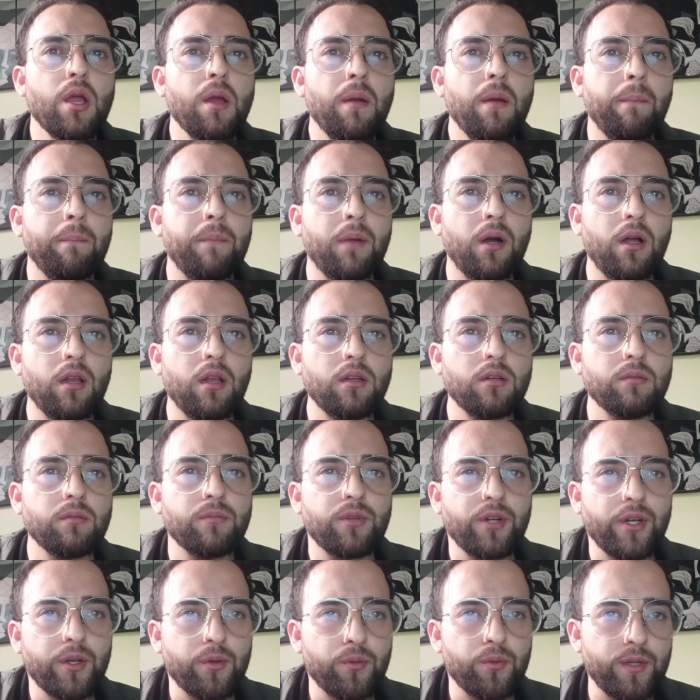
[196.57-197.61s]
volume
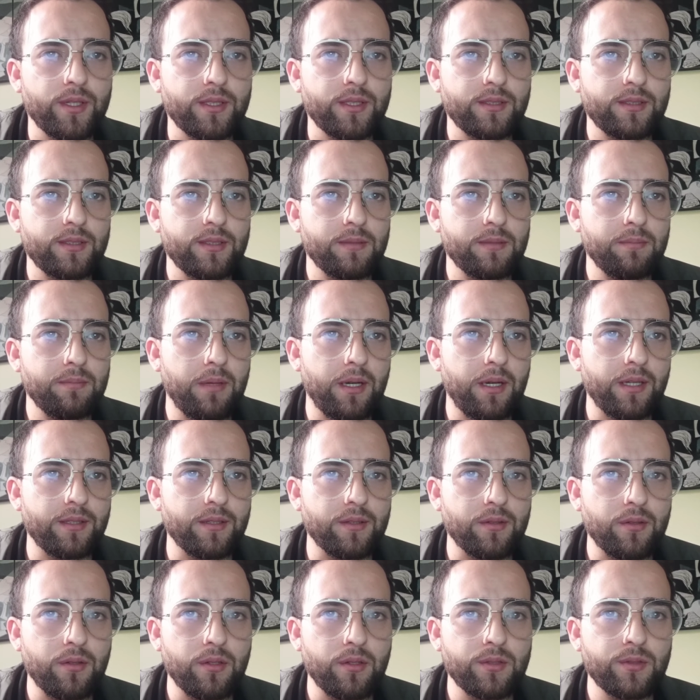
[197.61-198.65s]
requested by the
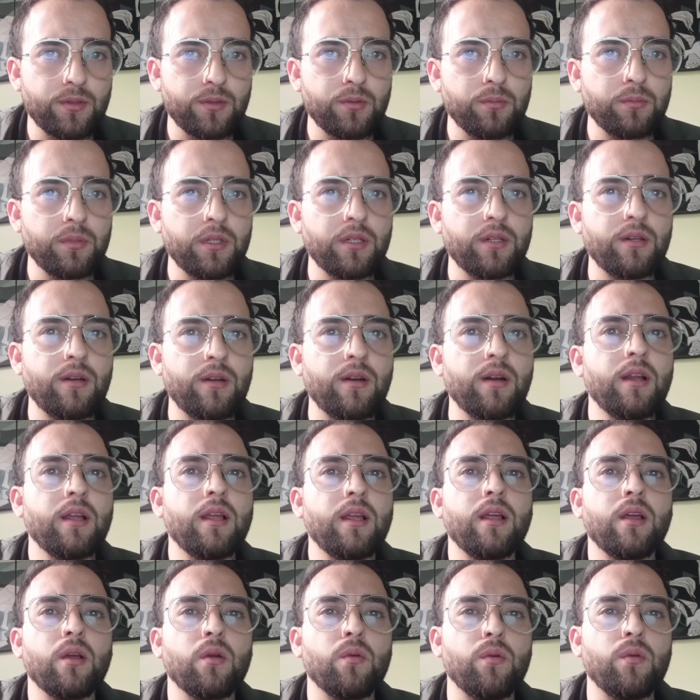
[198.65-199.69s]
customer,
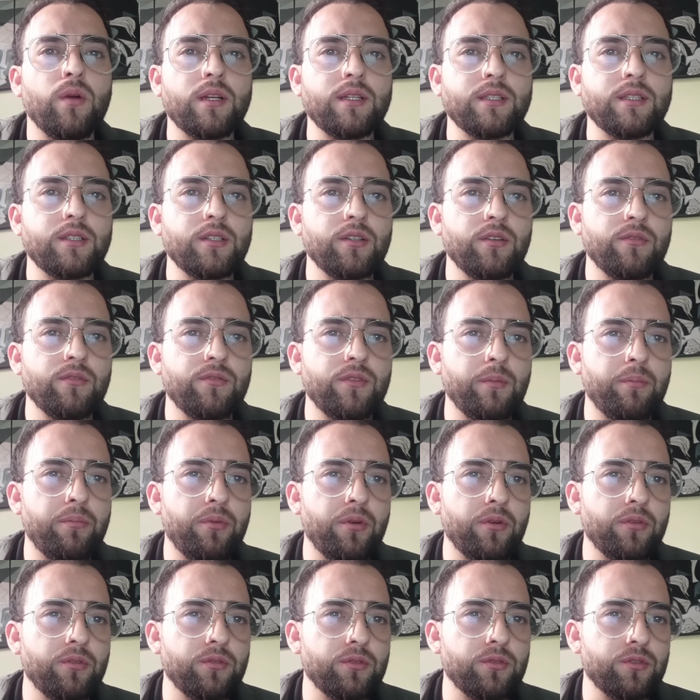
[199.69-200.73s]
quality of the
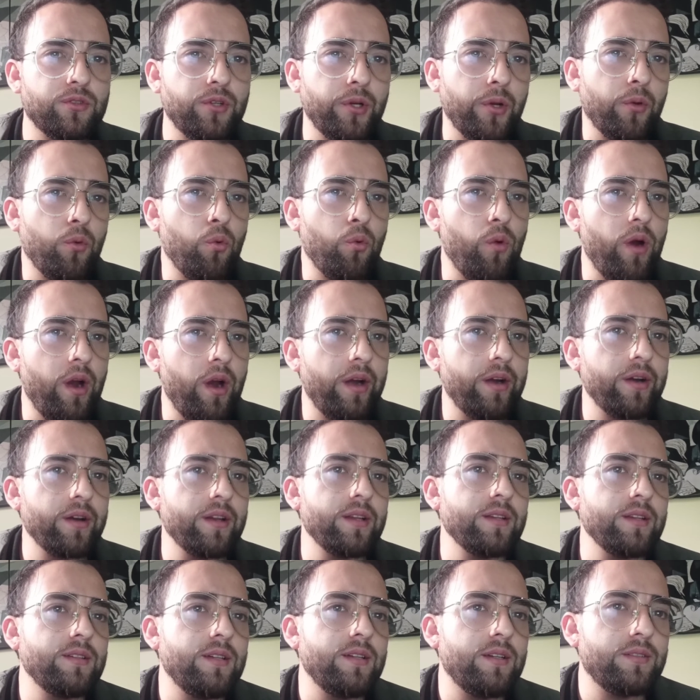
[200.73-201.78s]
product required
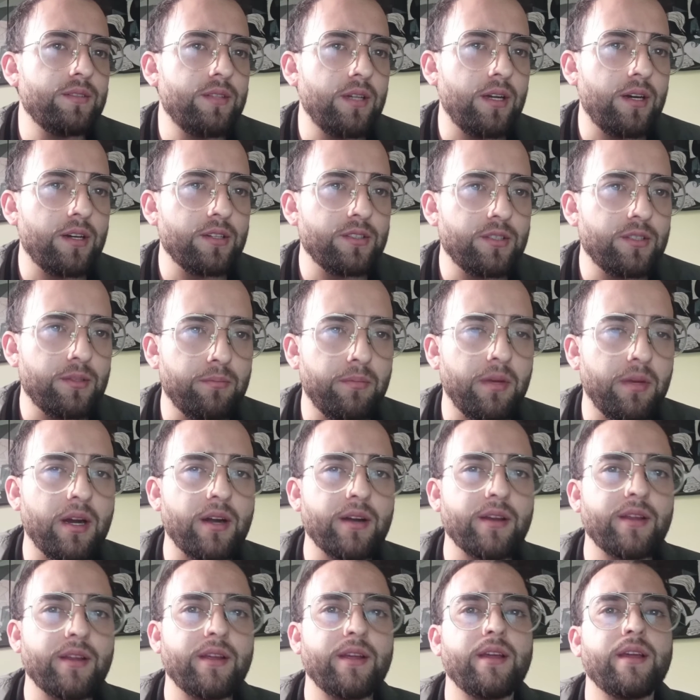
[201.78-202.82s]
in the target
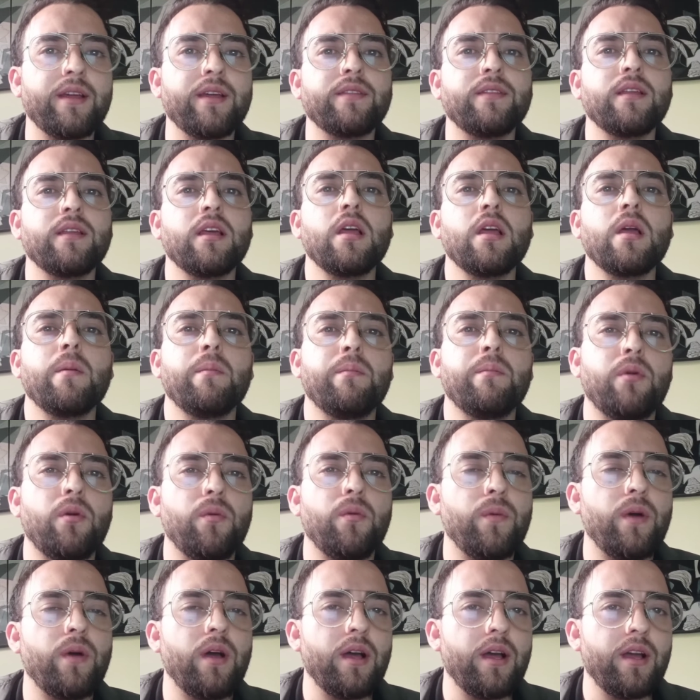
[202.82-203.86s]
market,
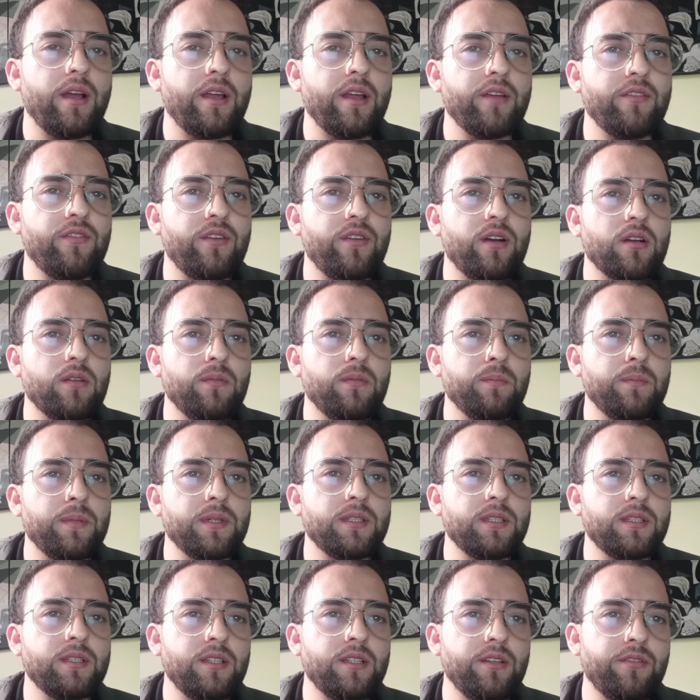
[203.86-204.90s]
provide a
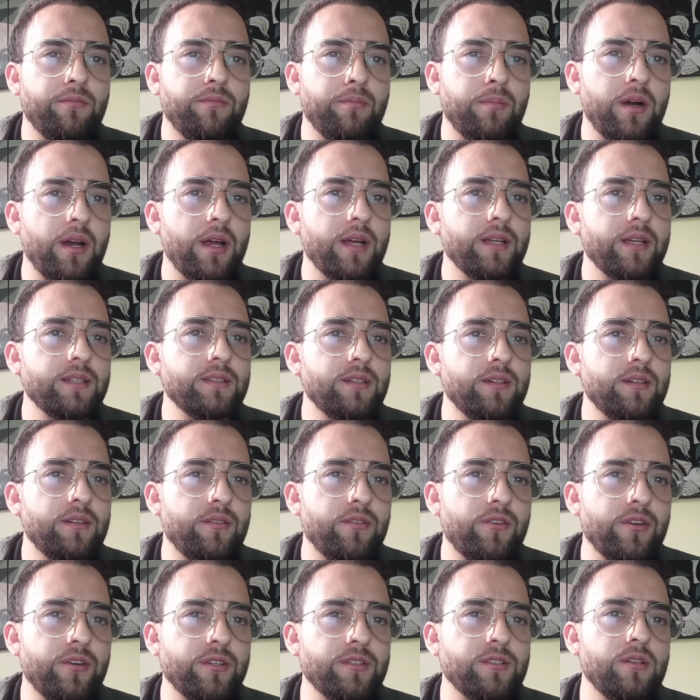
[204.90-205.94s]
competitive price and
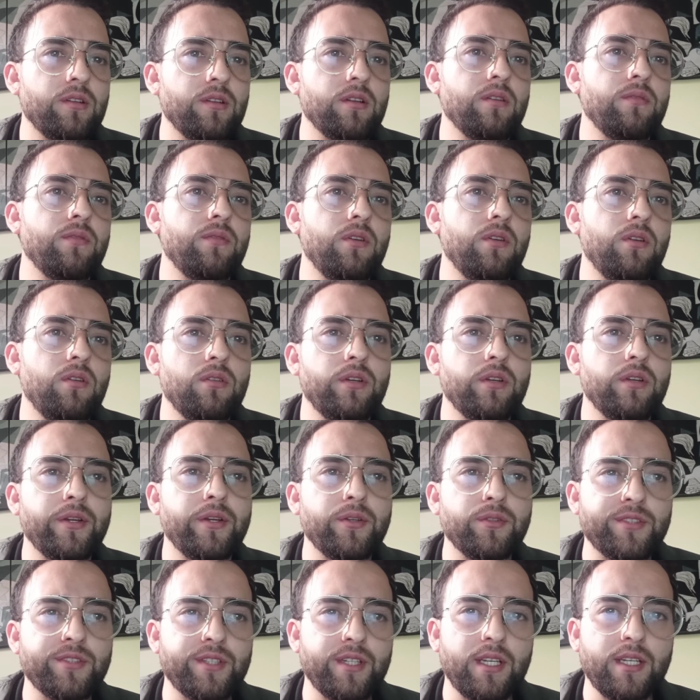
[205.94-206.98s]
reasonable
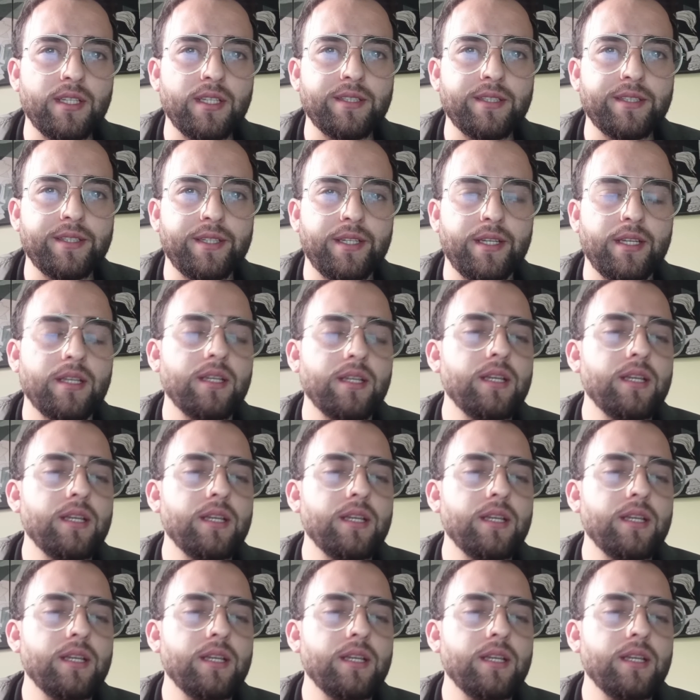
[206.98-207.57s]
utility,